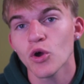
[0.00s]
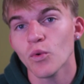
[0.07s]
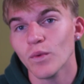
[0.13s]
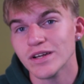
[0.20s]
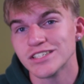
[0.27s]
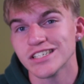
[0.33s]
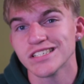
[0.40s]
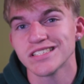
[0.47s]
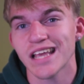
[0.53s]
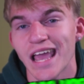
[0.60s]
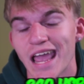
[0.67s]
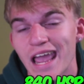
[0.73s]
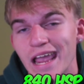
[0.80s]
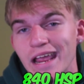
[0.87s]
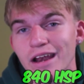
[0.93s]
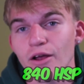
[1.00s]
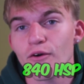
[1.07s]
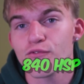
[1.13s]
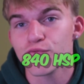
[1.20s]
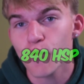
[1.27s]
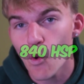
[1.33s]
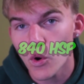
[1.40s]
which is
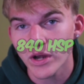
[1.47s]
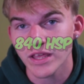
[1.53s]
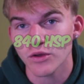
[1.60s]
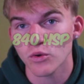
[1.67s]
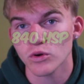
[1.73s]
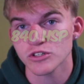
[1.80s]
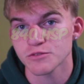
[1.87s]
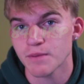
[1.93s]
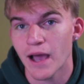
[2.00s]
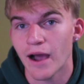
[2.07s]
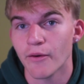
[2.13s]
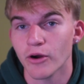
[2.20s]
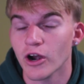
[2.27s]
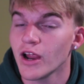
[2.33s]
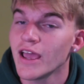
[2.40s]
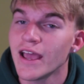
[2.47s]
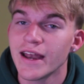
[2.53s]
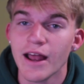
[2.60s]
840 horsepower.